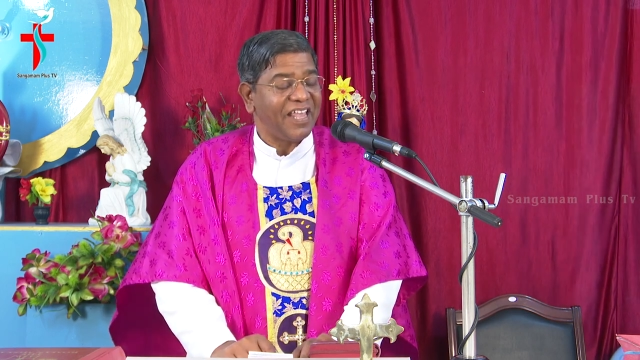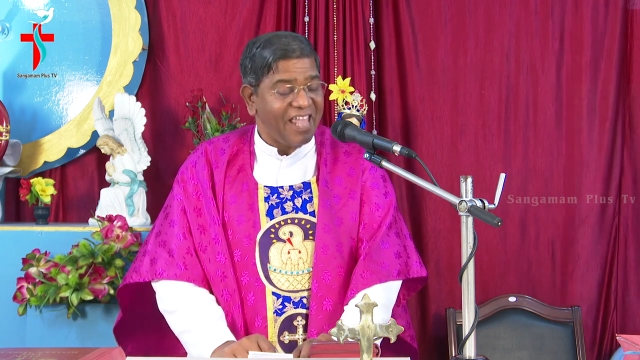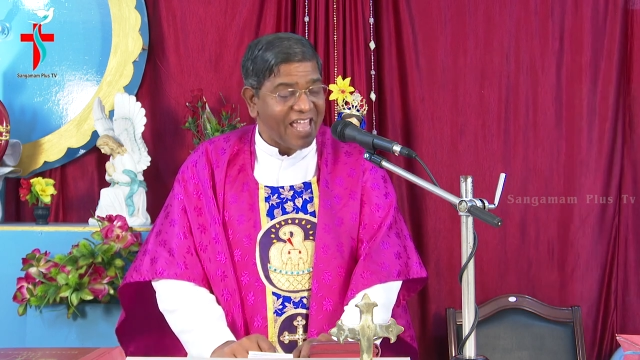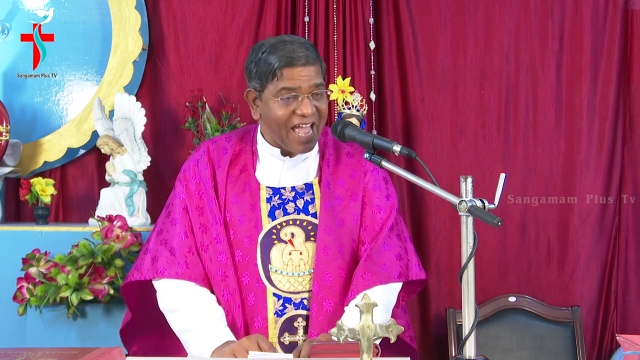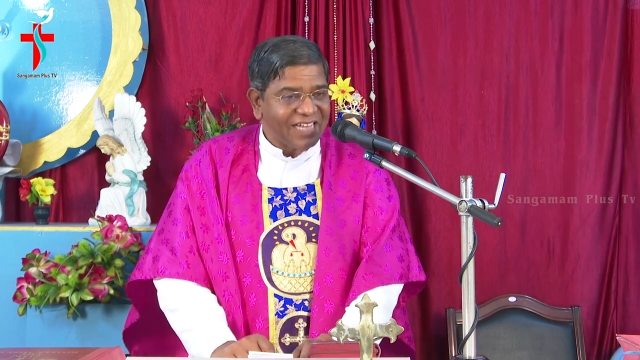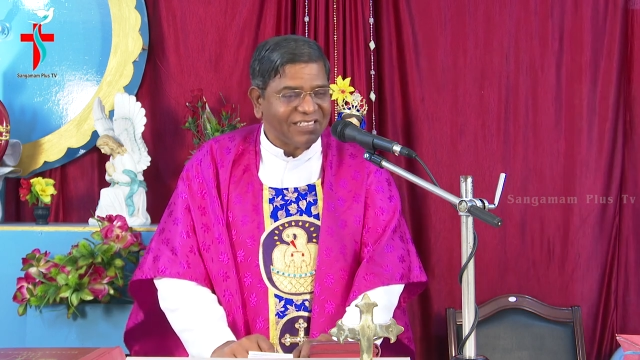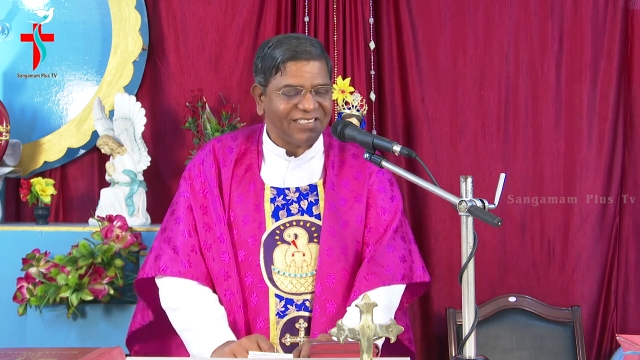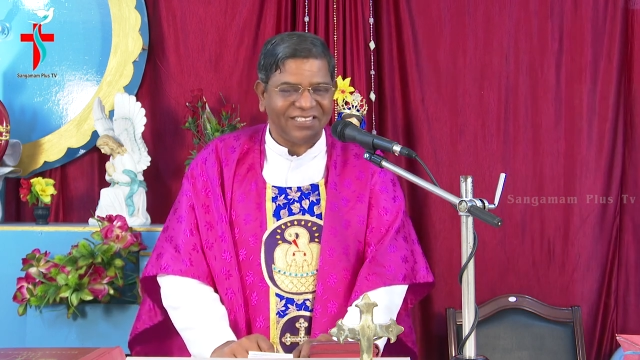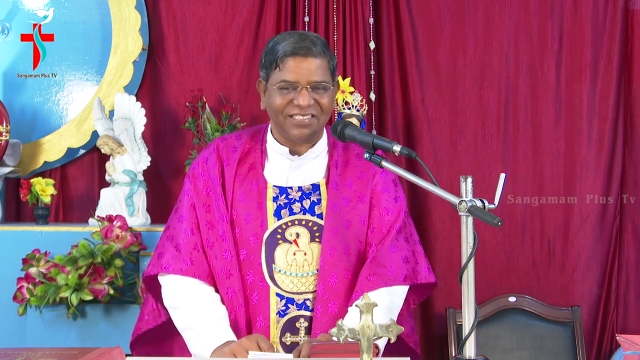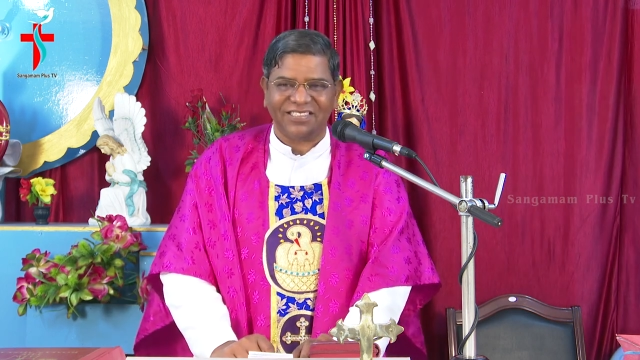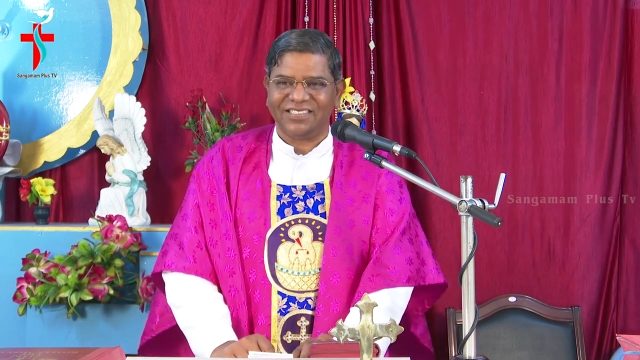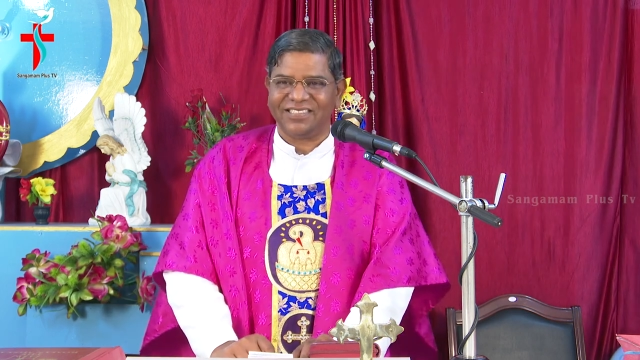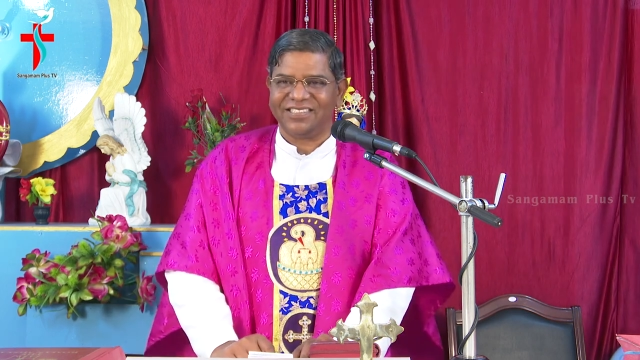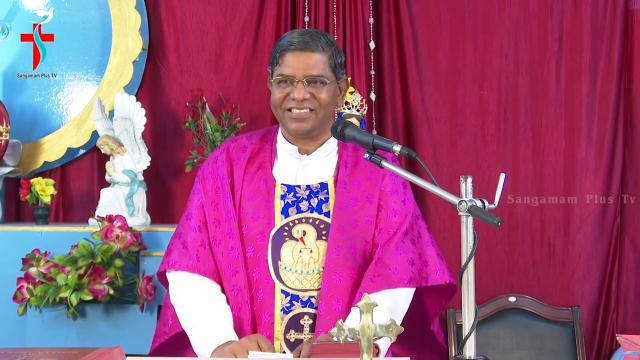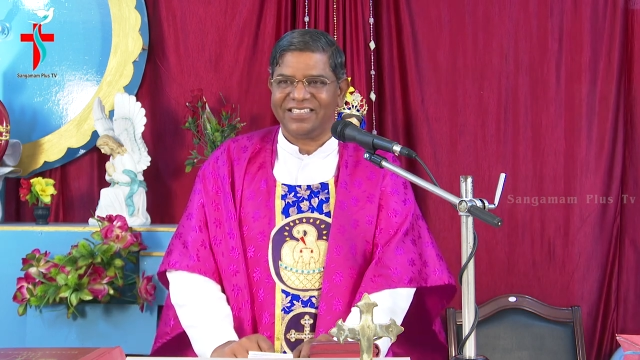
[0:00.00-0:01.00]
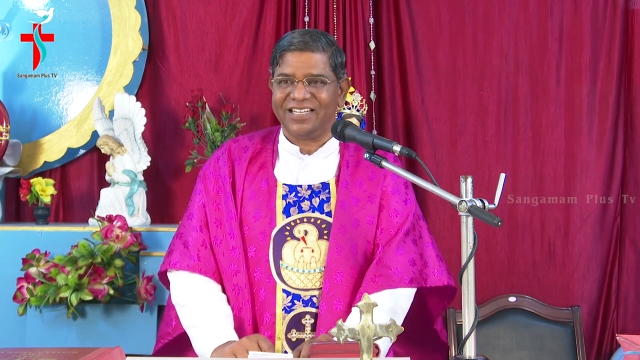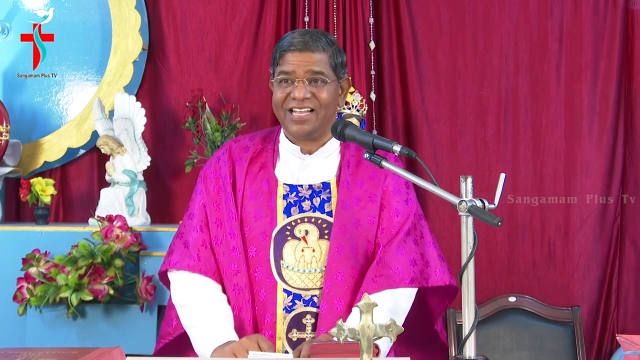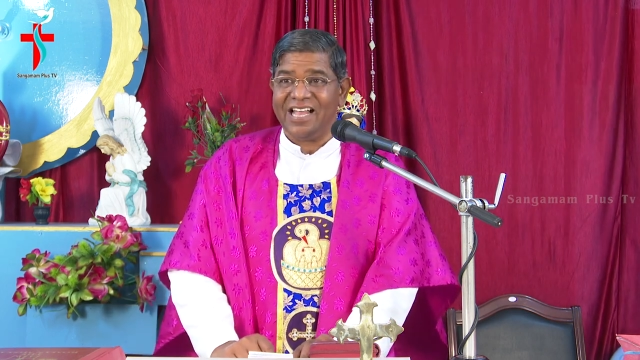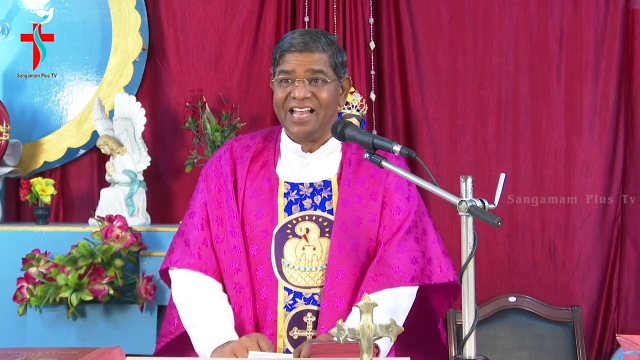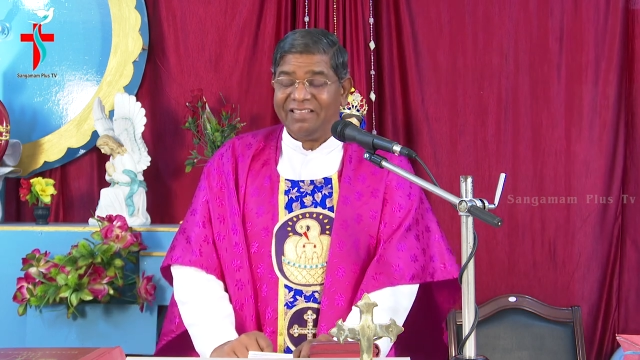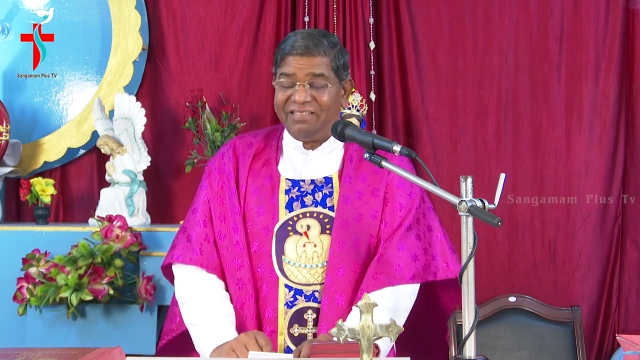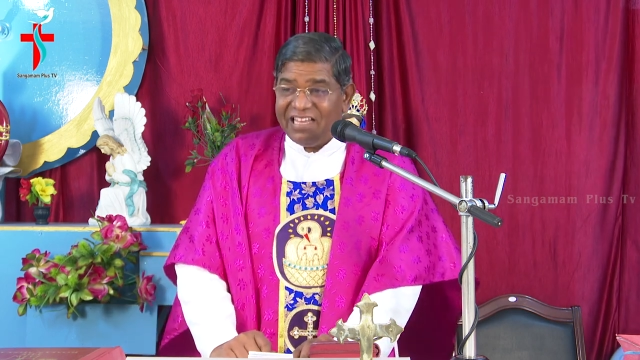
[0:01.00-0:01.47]
Yes.
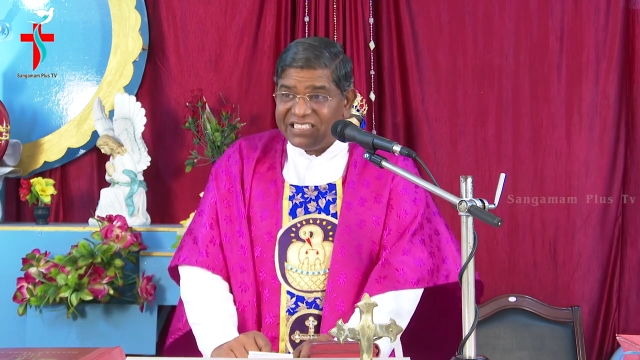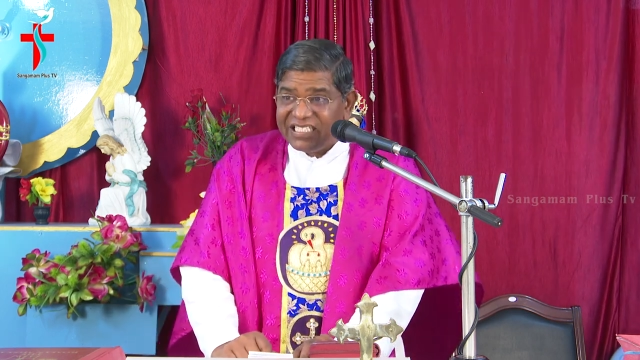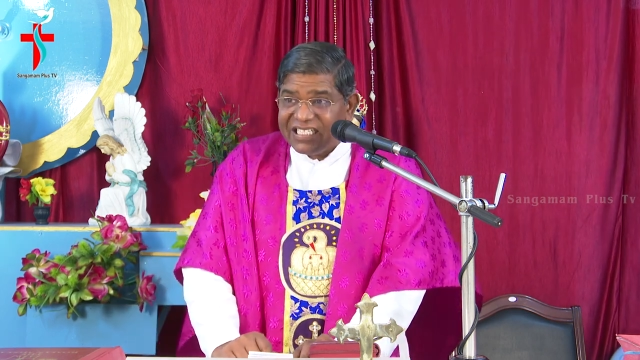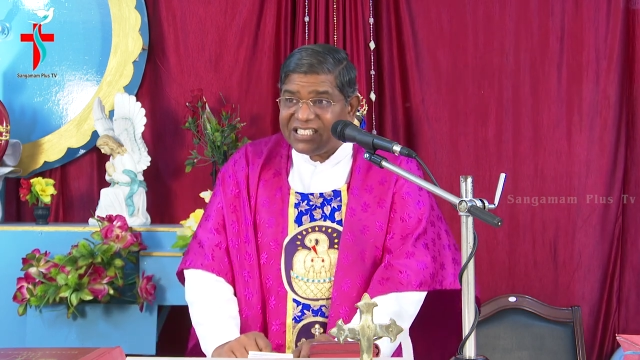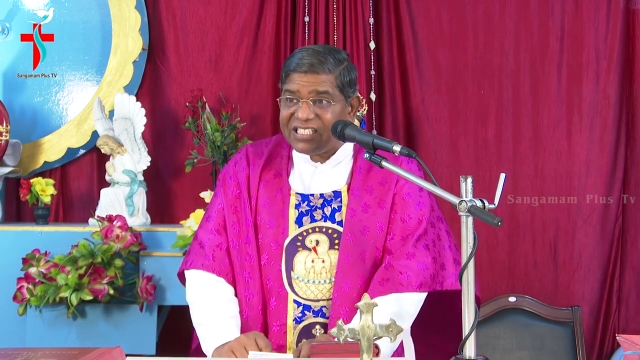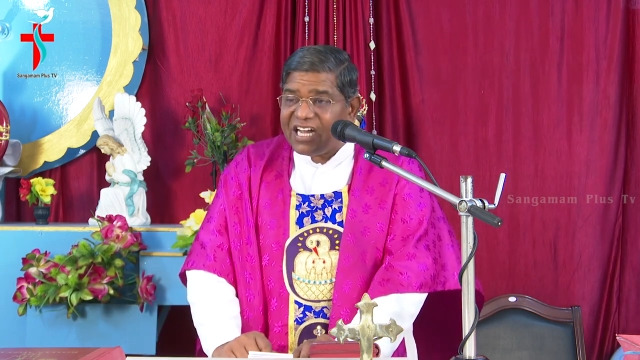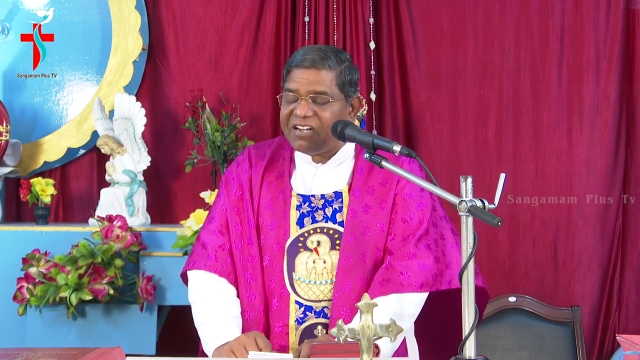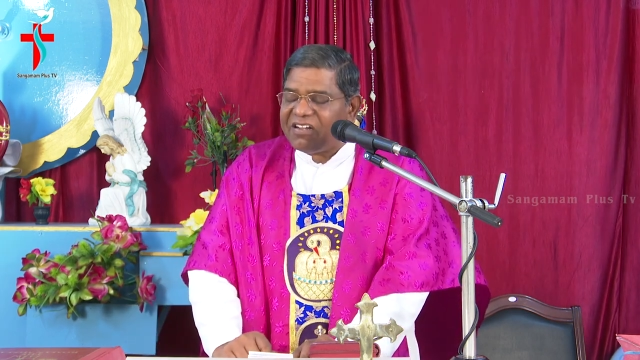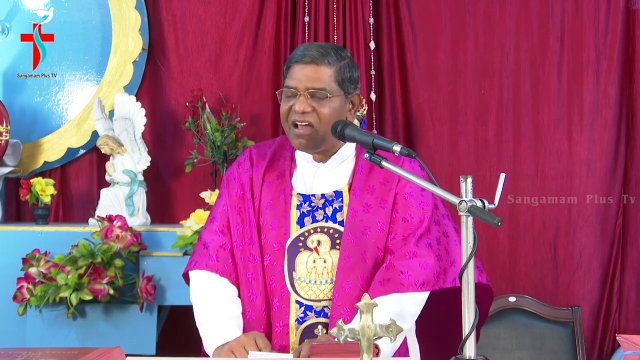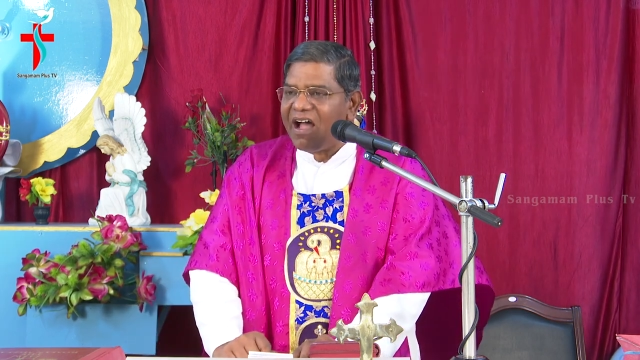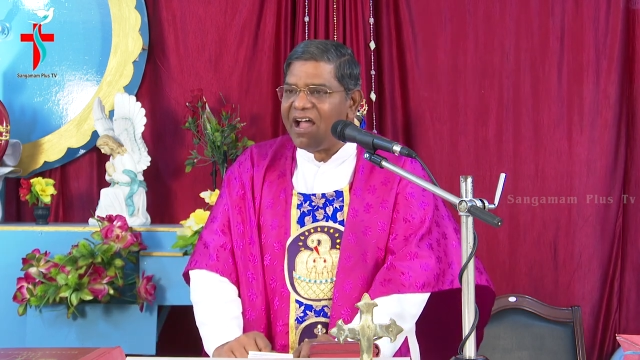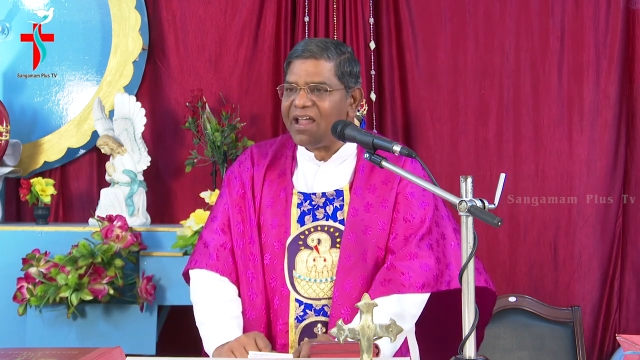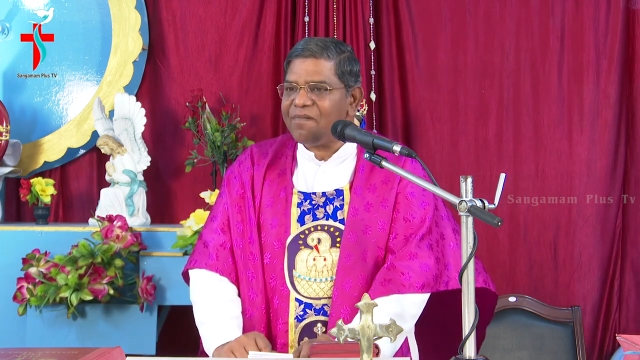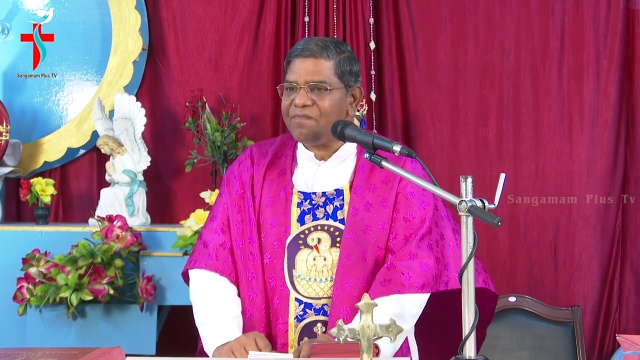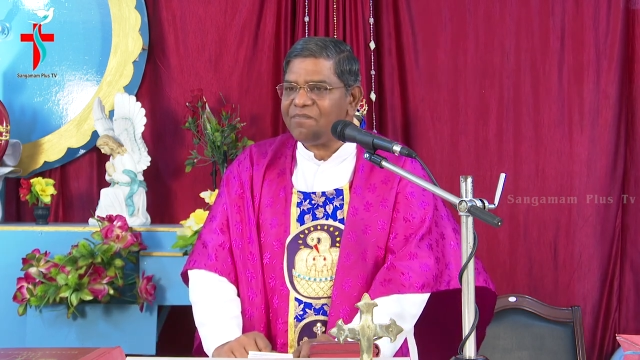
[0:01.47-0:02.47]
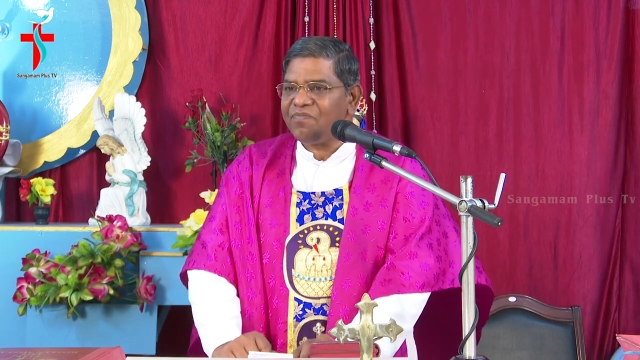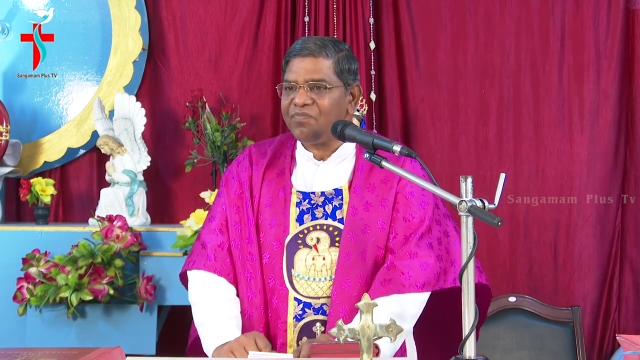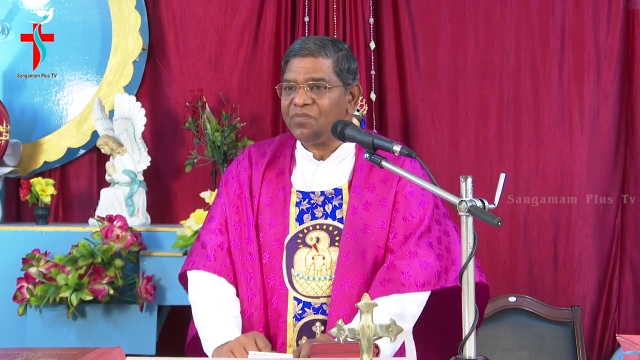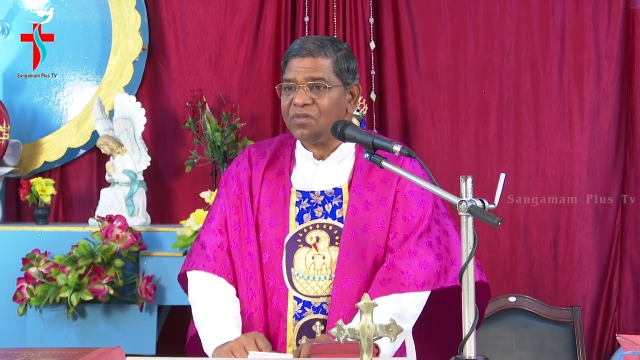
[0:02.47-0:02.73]
This is the time